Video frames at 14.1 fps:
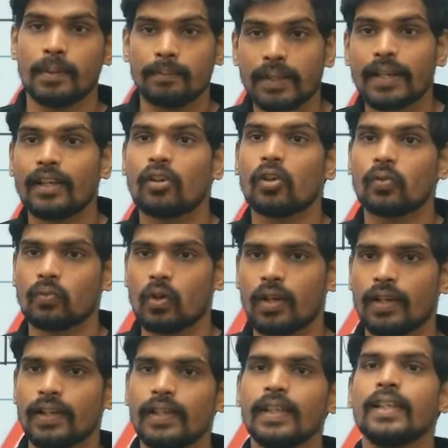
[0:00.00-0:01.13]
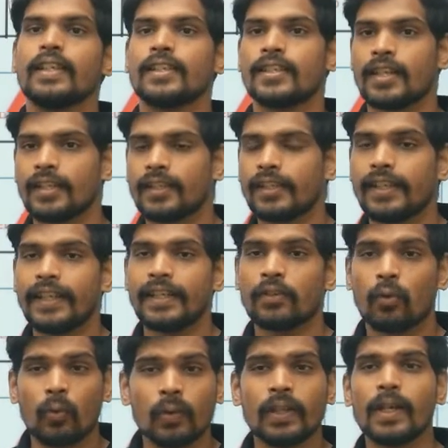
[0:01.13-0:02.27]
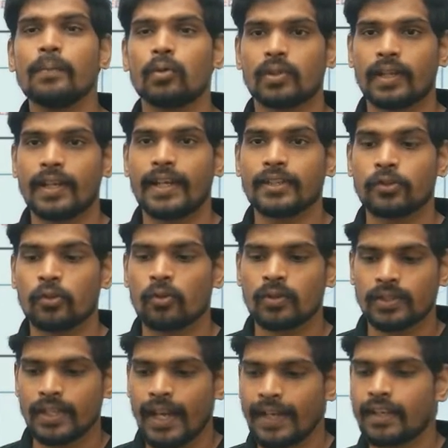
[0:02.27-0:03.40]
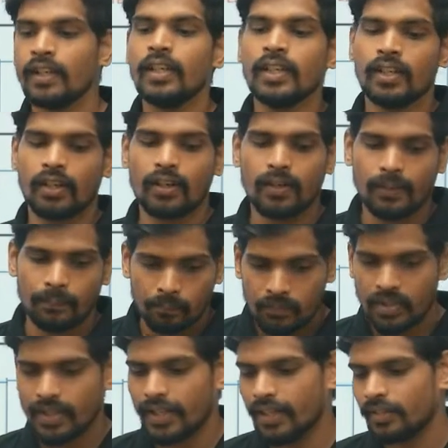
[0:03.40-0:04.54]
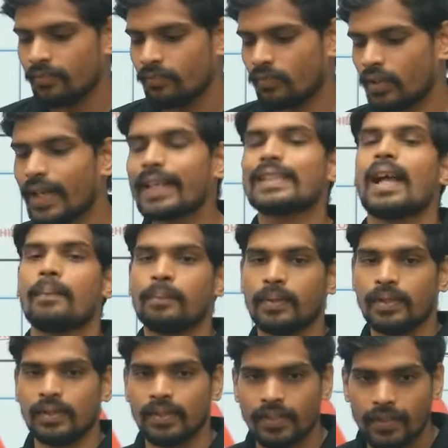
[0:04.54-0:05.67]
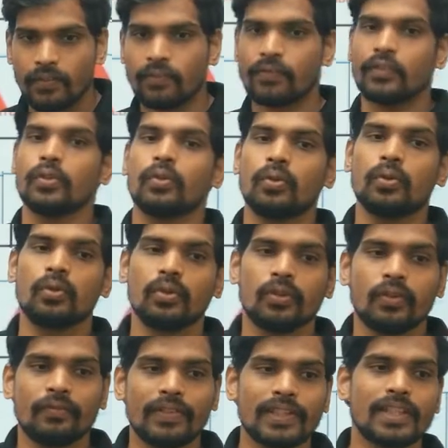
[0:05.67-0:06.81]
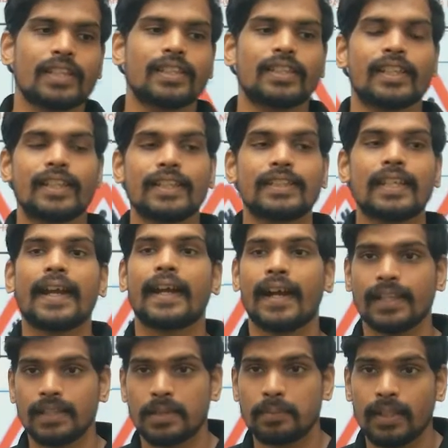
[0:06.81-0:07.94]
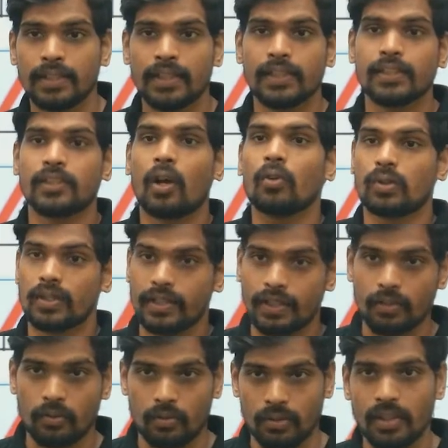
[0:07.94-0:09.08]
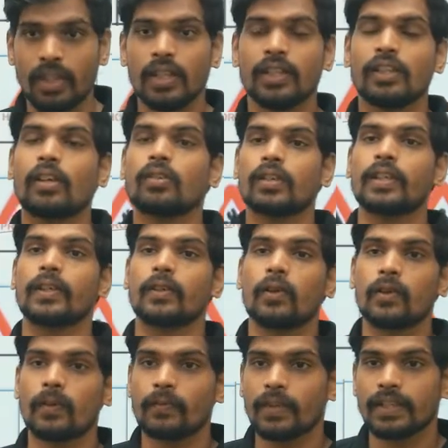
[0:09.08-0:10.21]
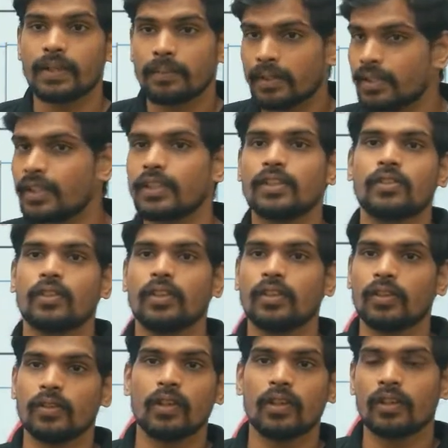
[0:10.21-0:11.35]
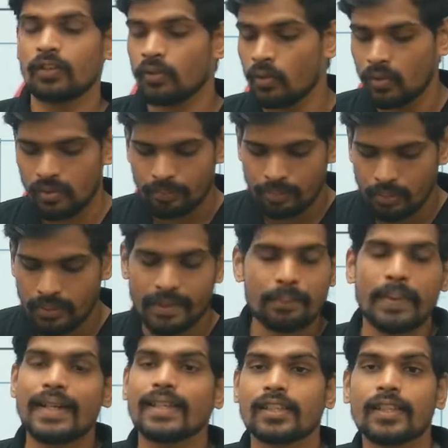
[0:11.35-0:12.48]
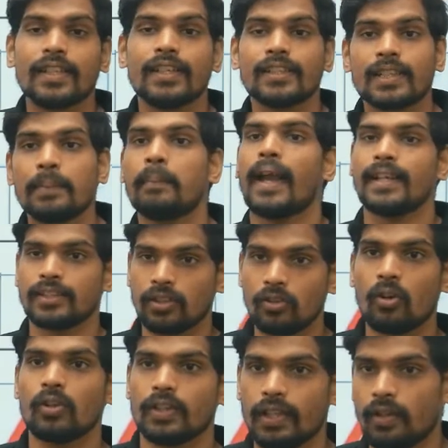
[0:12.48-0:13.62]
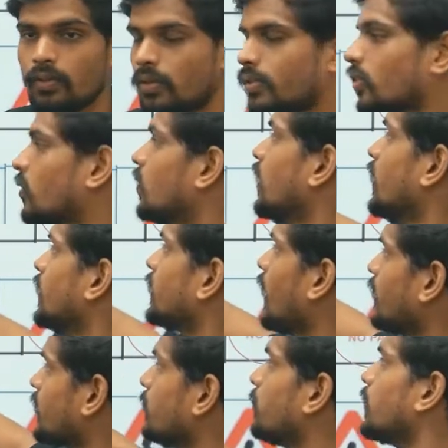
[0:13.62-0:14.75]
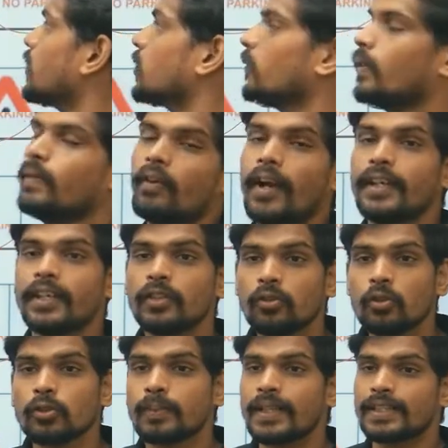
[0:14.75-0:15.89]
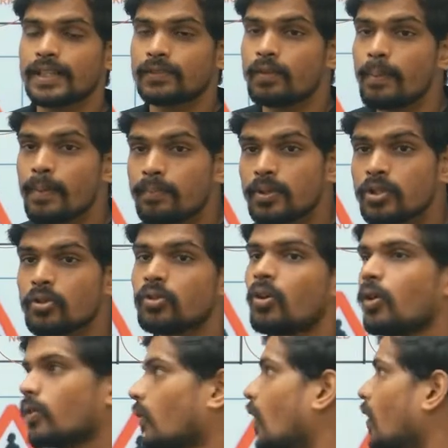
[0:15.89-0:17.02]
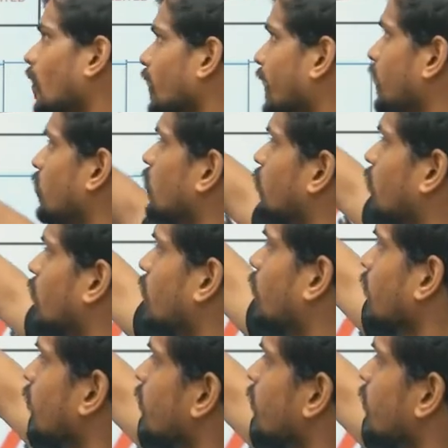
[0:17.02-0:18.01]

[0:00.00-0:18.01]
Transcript: People cannot walk generally in only motorized roads, like in for example, if you visit cities like Hyderabad, there is outer ring road. The outer ring road of Hyderabad, there is no pedestrians and bikes are not allowed. So such symbols you will find in those places where people should not walk or cannot walk.